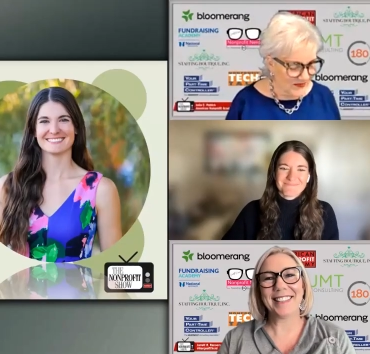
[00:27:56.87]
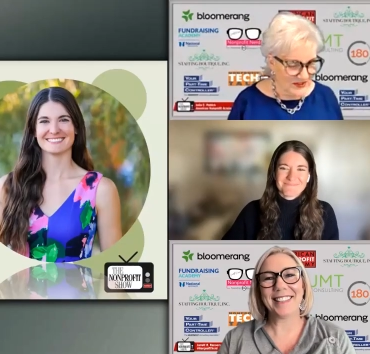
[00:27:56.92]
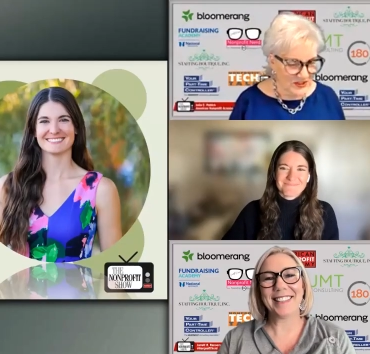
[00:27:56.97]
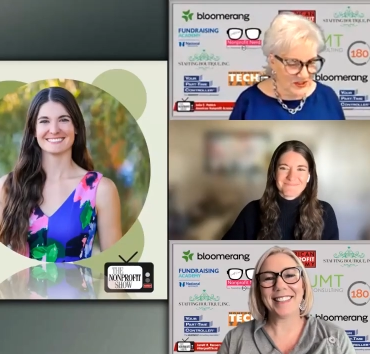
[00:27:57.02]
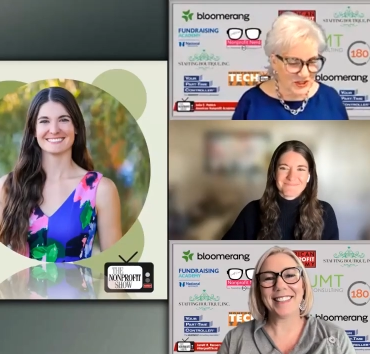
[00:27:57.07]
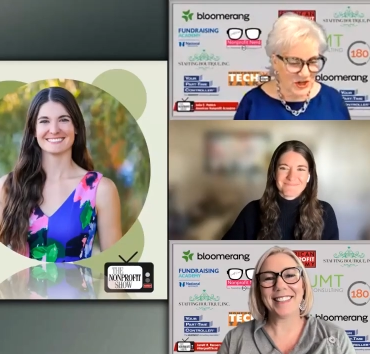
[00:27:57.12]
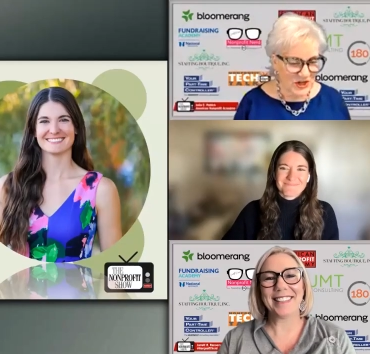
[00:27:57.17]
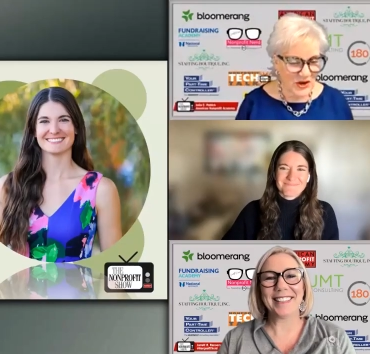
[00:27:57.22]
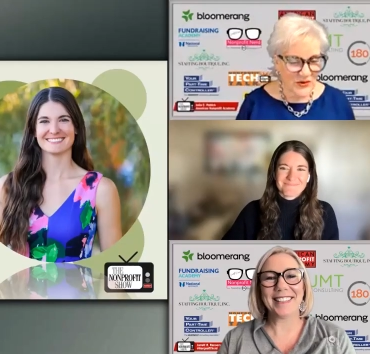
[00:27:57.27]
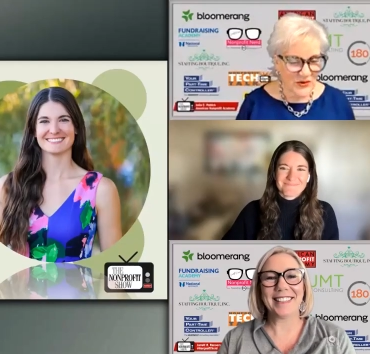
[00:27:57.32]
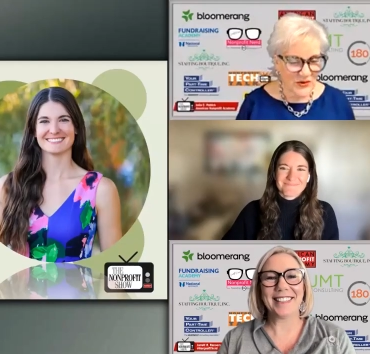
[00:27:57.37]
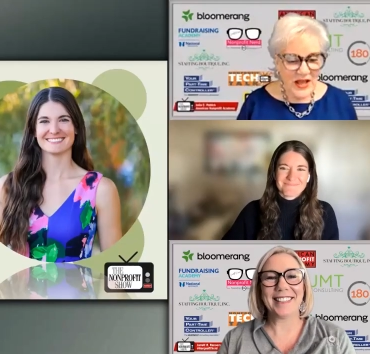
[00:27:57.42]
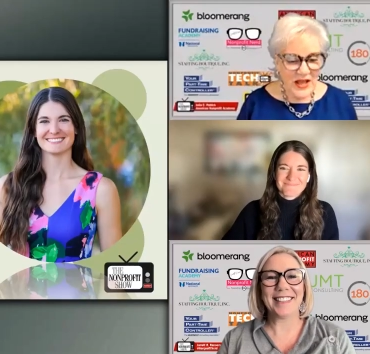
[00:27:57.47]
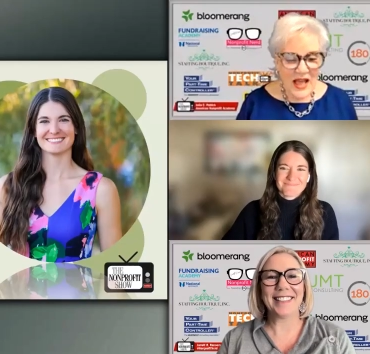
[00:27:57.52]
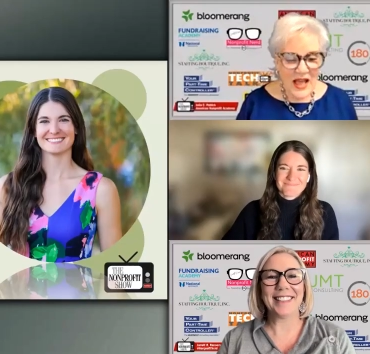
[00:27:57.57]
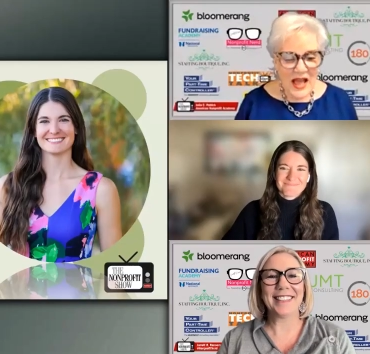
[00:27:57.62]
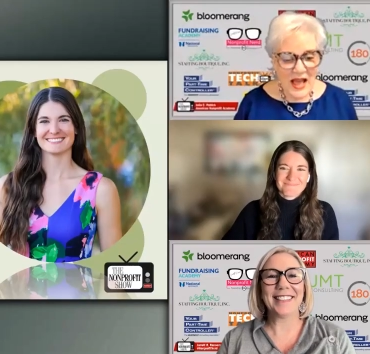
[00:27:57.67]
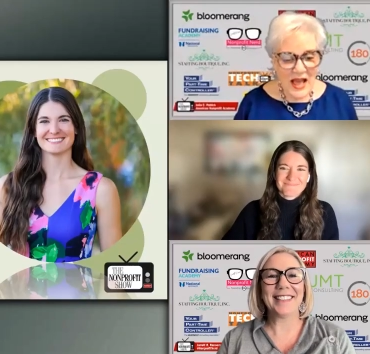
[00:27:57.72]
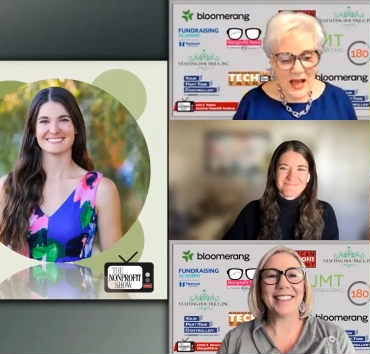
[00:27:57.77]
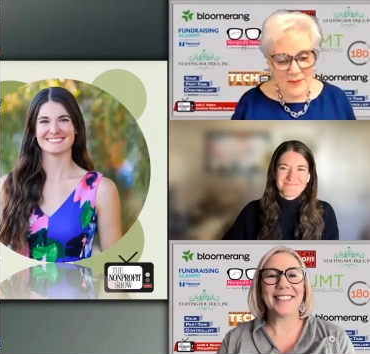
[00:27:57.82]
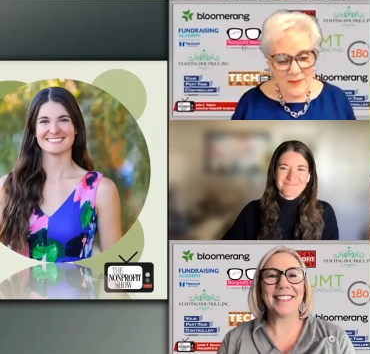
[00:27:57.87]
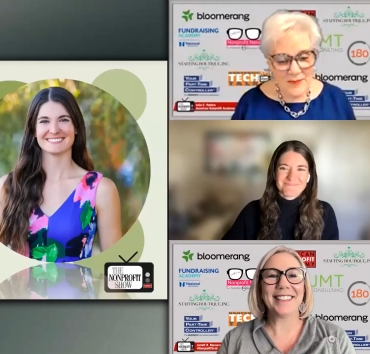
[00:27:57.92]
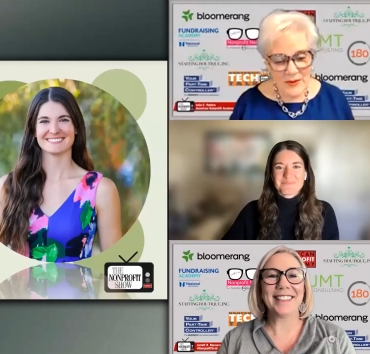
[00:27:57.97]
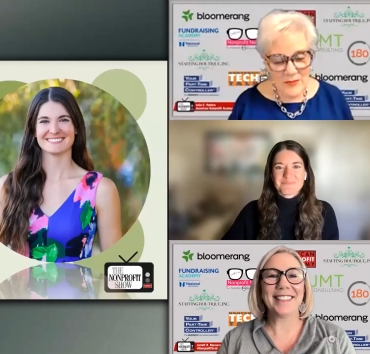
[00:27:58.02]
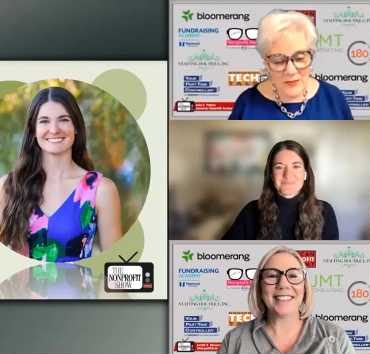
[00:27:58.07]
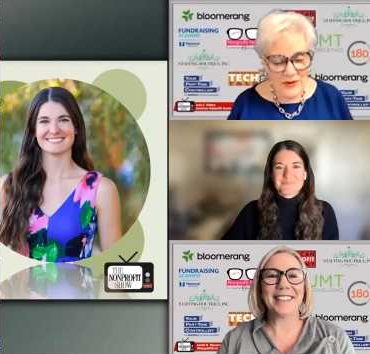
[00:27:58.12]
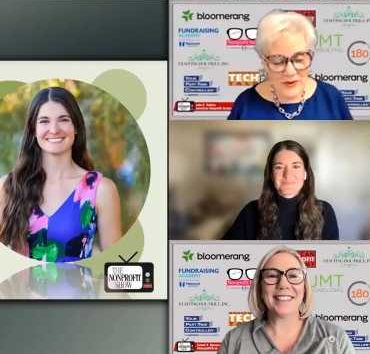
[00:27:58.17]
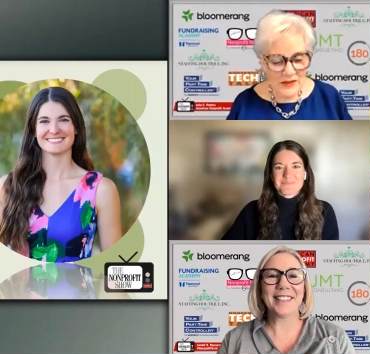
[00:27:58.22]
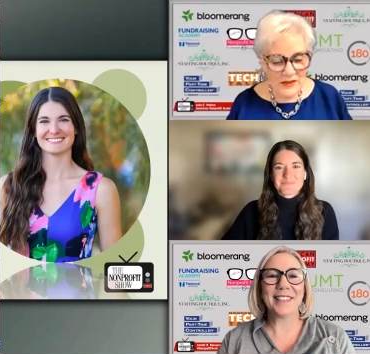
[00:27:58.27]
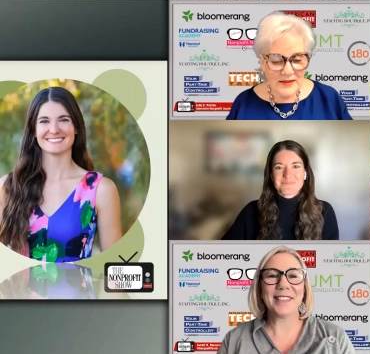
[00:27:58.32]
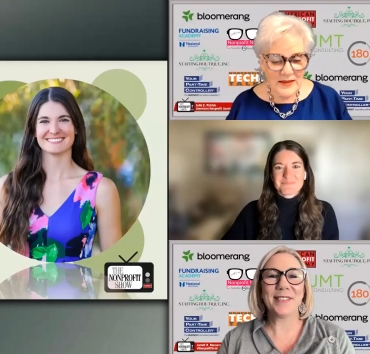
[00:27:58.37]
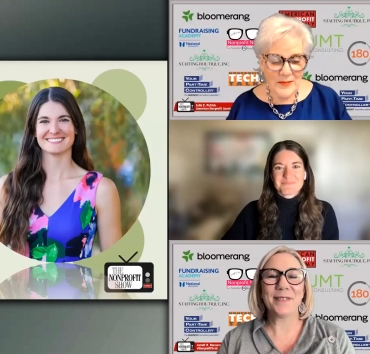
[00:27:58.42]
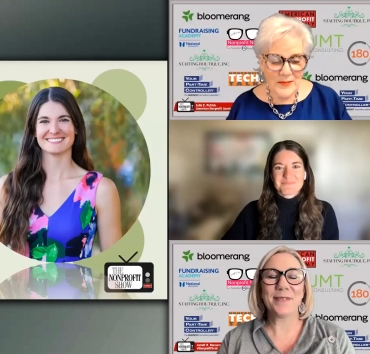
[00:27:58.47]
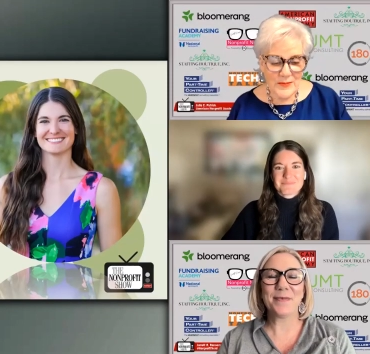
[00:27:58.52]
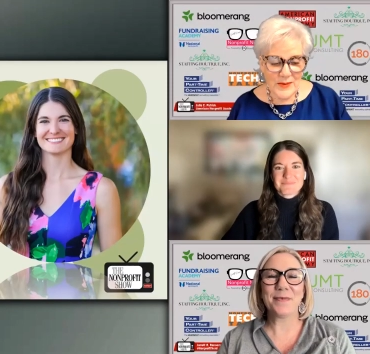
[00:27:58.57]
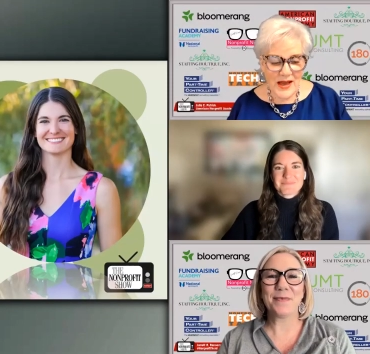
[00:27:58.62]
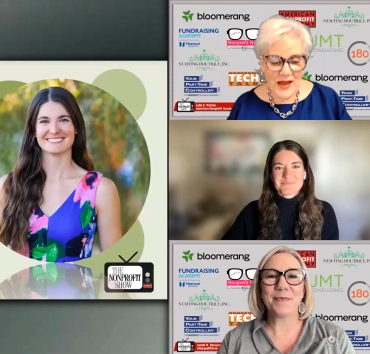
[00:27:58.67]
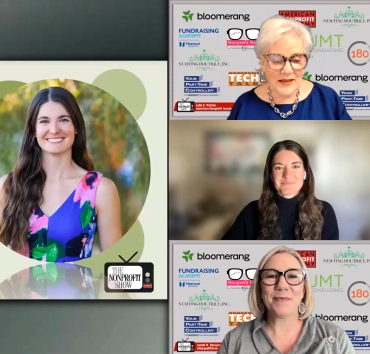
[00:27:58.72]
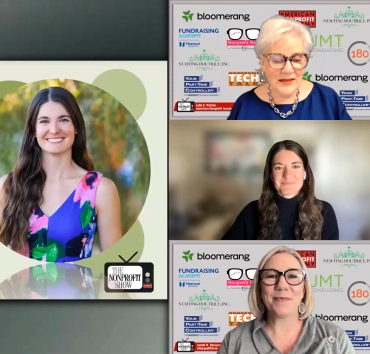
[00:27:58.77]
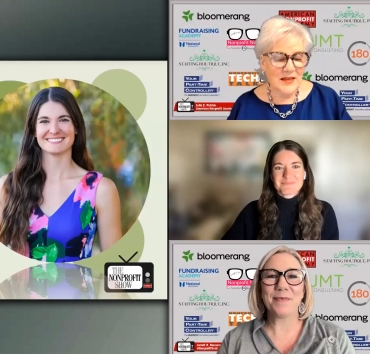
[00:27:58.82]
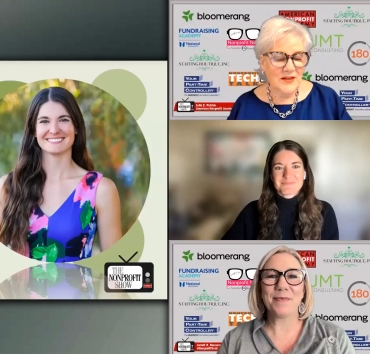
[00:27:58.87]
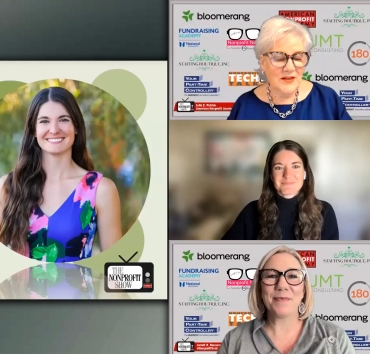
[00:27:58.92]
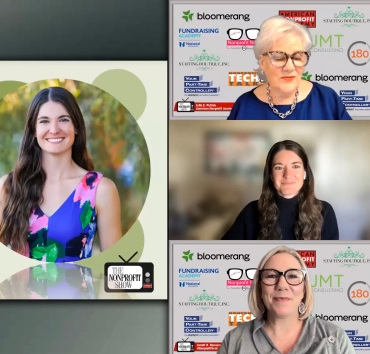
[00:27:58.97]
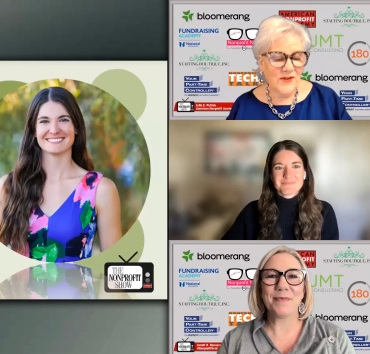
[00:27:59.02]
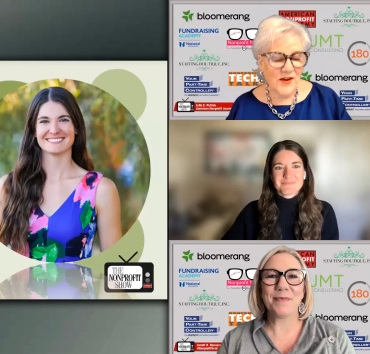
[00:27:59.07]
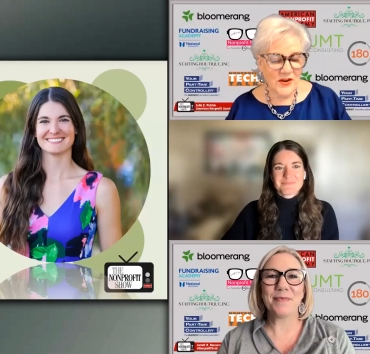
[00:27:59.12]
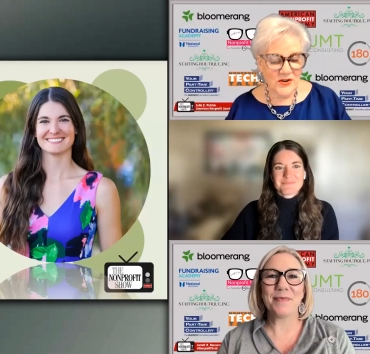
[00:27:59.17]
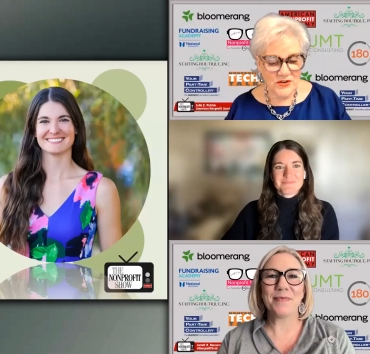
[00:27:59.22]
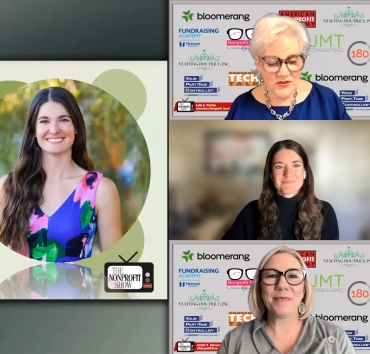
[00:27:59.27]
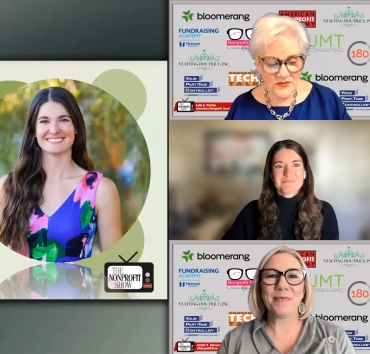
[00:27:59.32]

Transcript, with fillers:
Speaker 1: show abby wilkymacky founder and